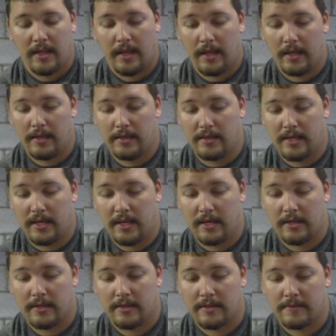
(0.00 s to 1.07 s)
and
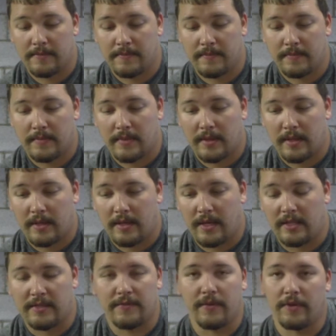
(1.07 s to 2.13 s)

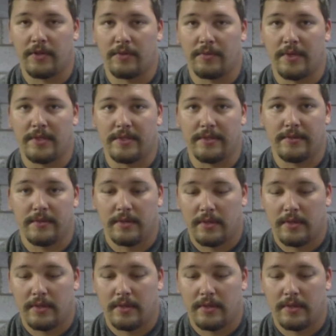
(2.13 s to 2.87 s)
it's for a good reason.